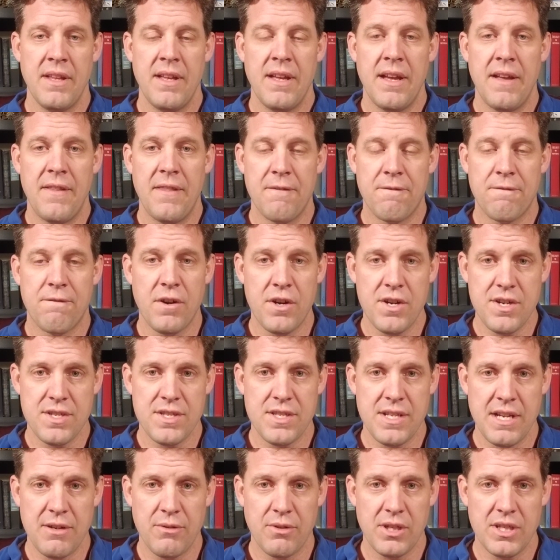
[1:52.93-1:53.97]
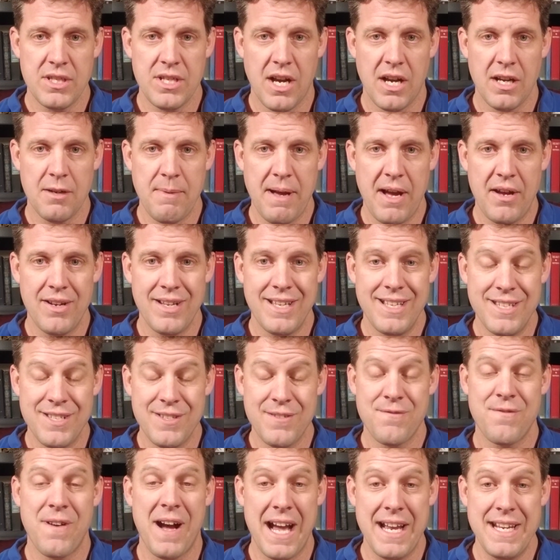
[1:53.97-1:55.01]
And the first thing we're going to talk about is
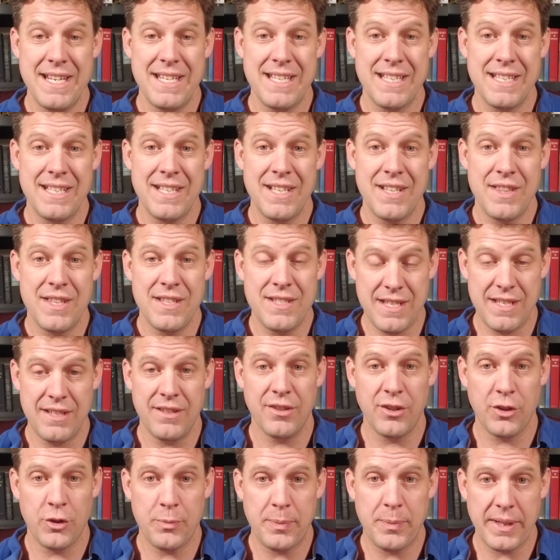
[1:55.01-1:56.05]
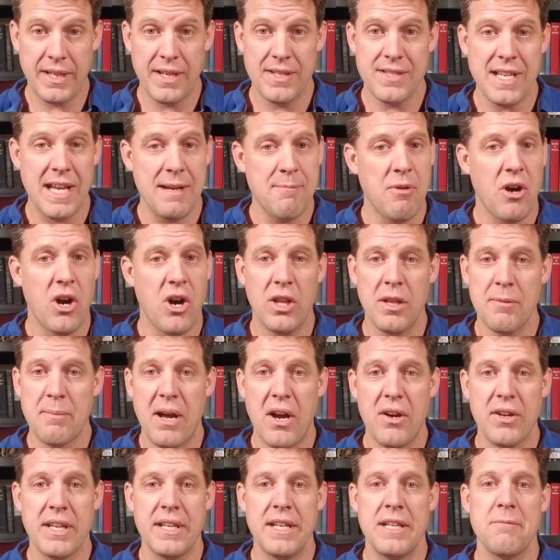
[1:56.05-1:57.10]
finding the deals, because I'm all
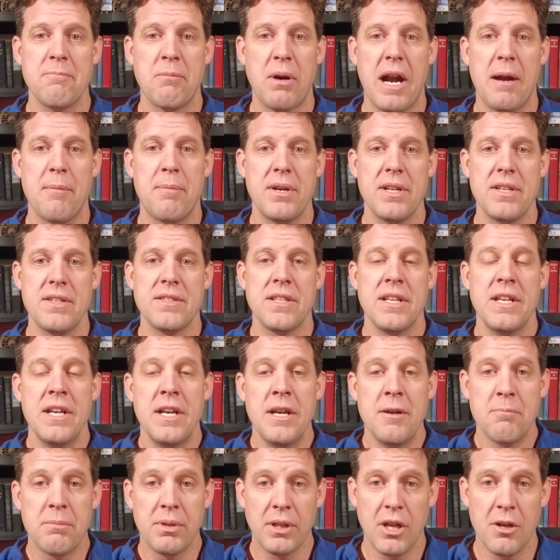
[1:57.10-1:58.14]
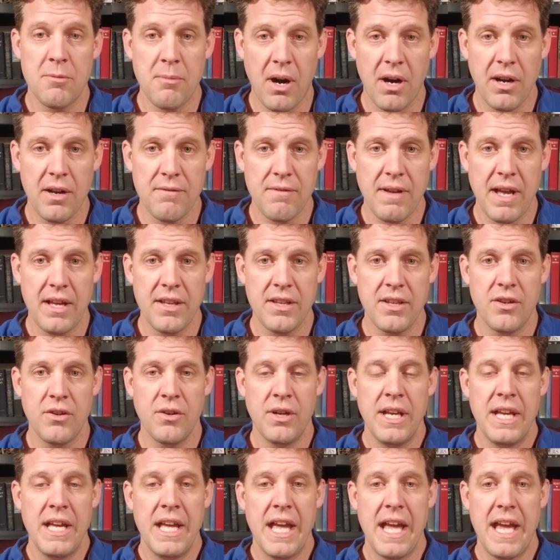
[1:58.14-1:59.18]
about getting properties below market value
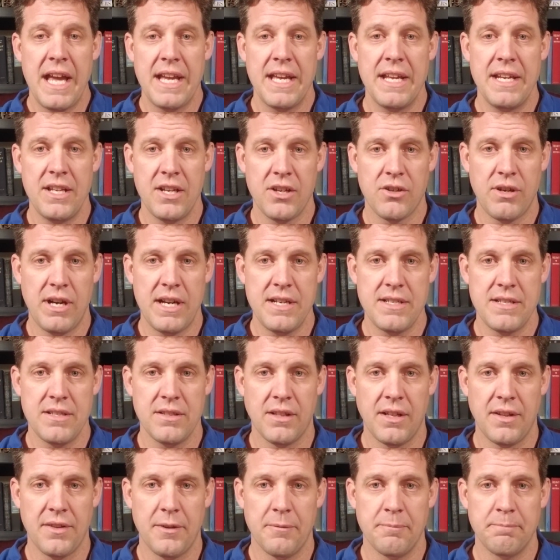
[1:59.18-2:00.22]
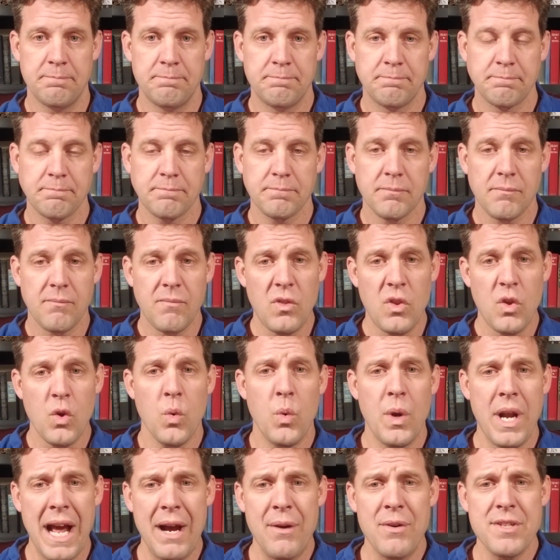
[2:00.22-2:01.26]
and getting a great deal on them.
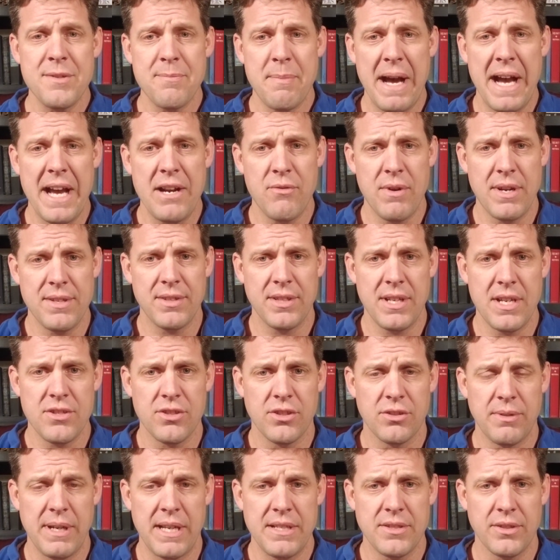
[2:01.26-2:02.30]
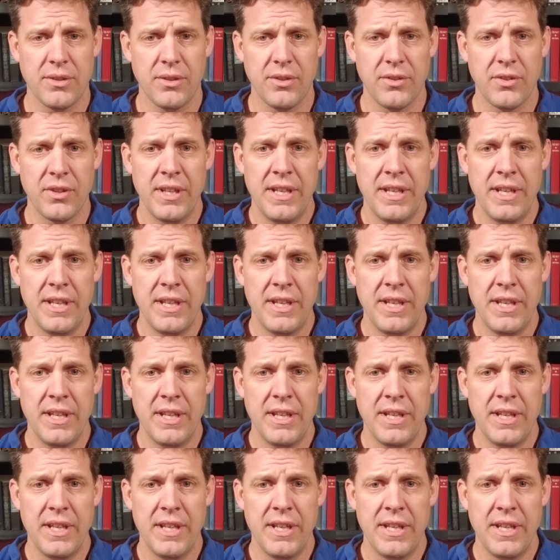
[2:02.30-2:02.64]
When I was buying residential rentals,